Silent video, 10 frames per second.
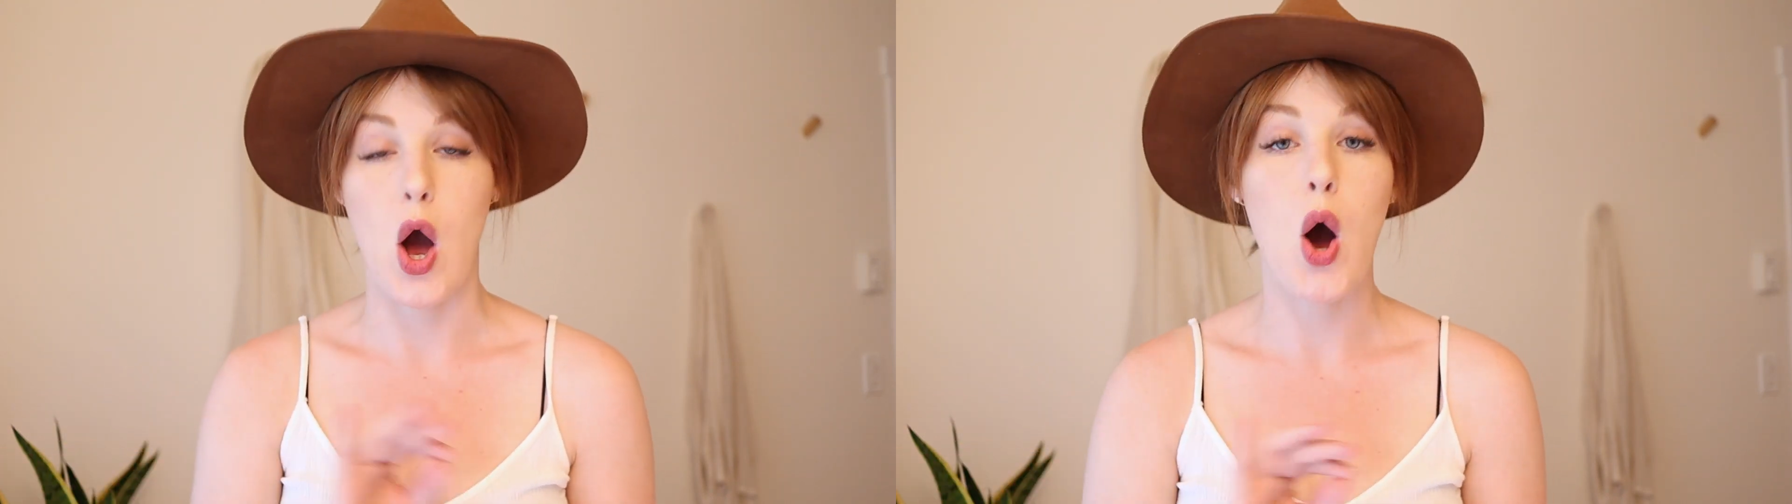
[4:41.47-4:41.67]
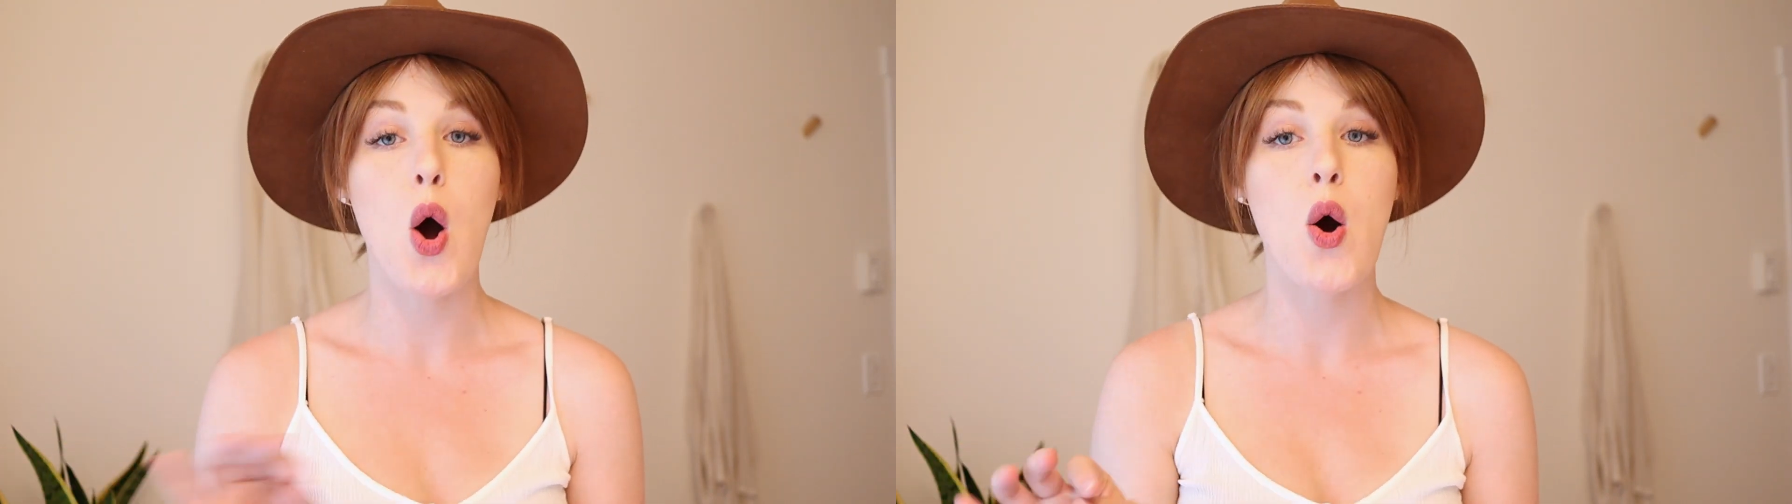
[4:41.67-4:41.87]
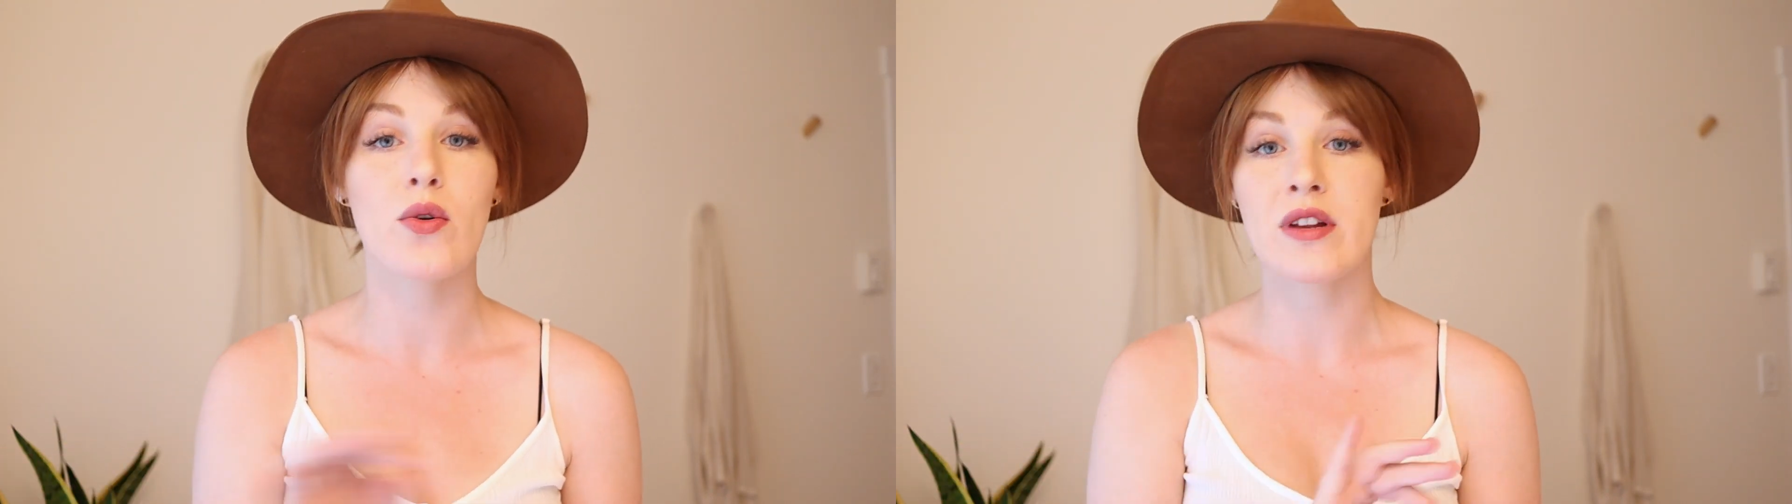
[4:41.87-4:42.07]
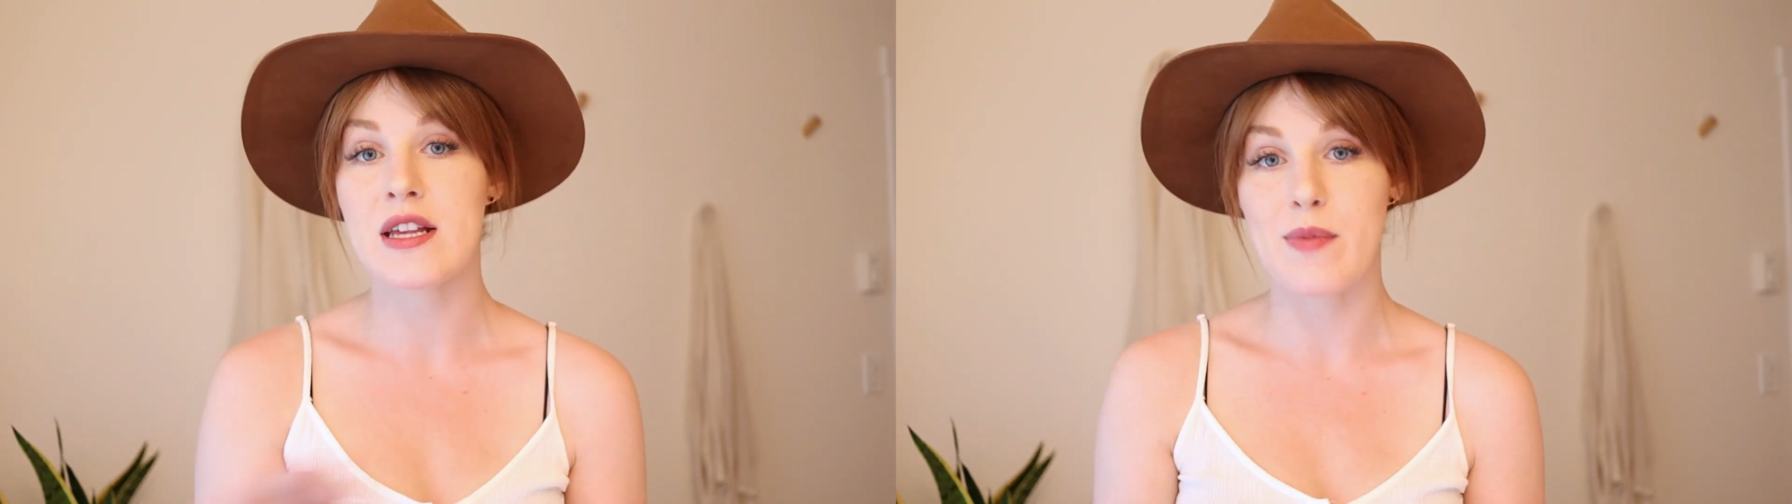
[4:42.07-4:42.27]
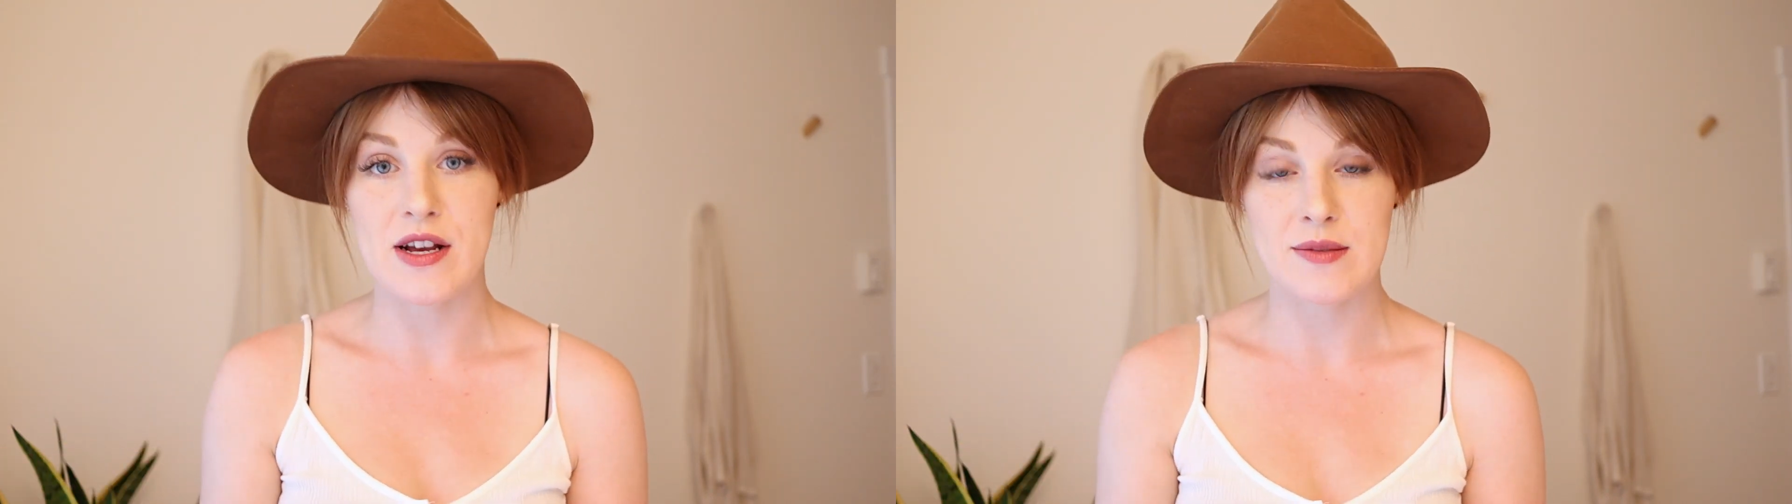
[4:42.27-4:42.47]

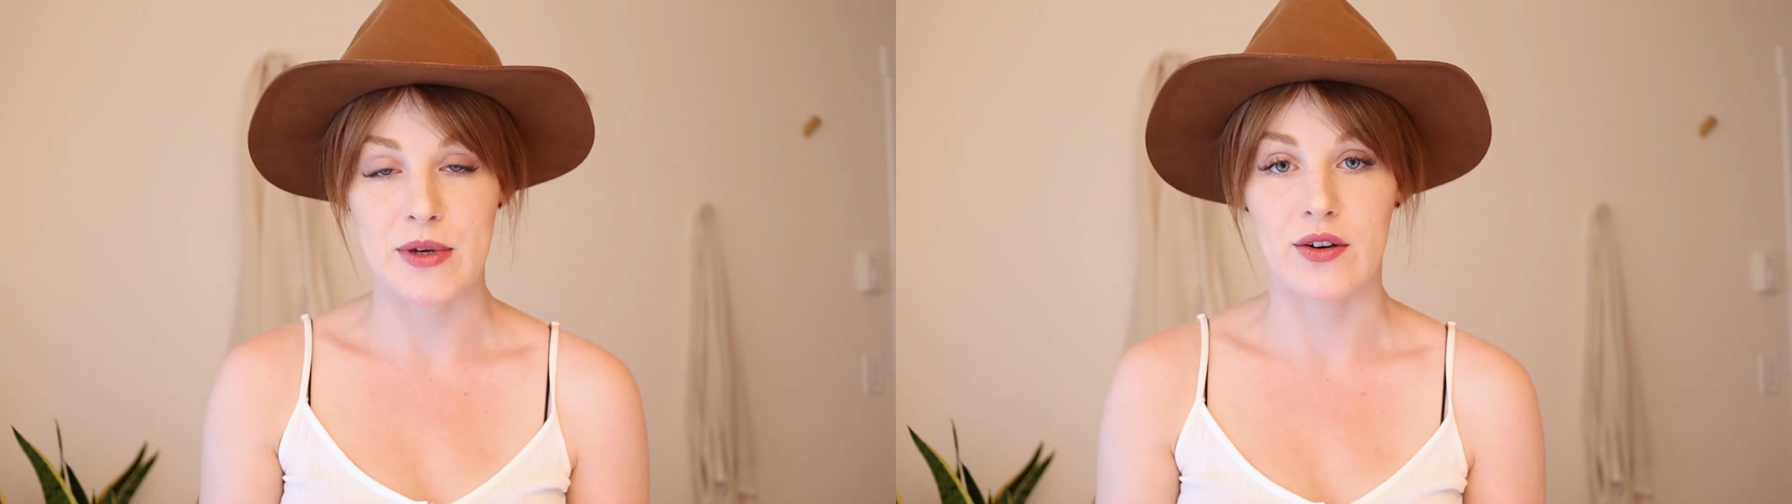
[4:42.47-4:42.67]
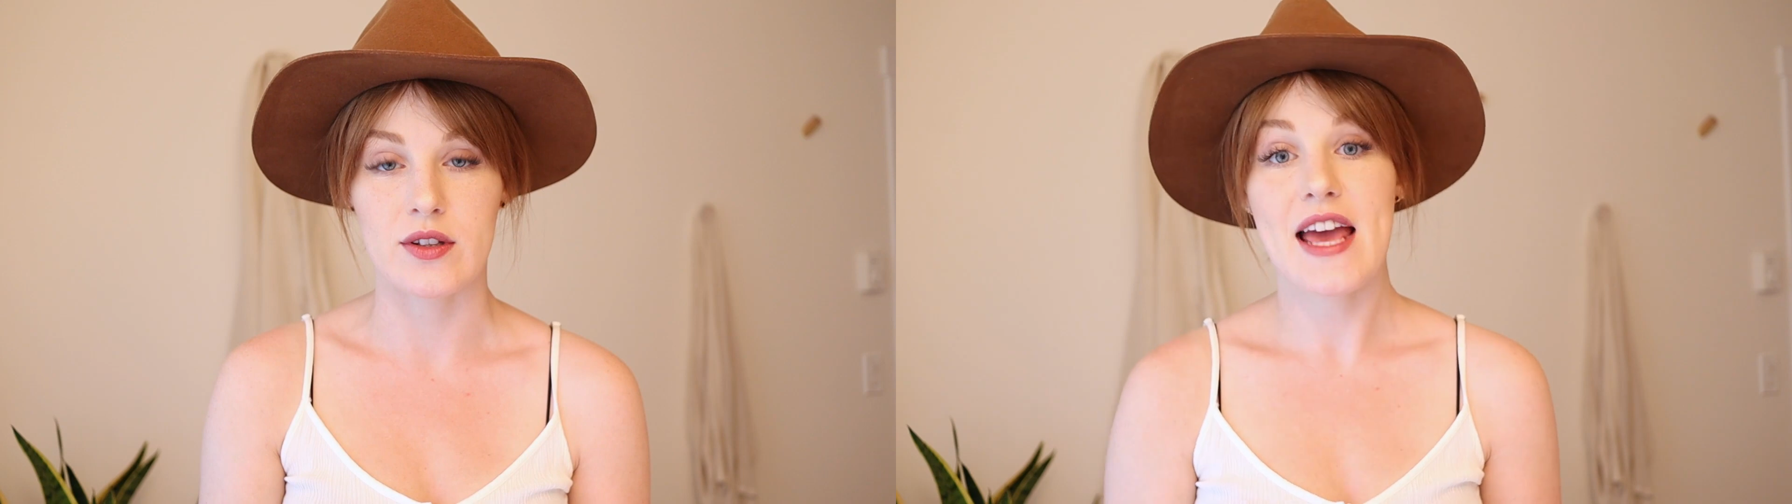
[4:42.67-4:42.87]
only breast milk,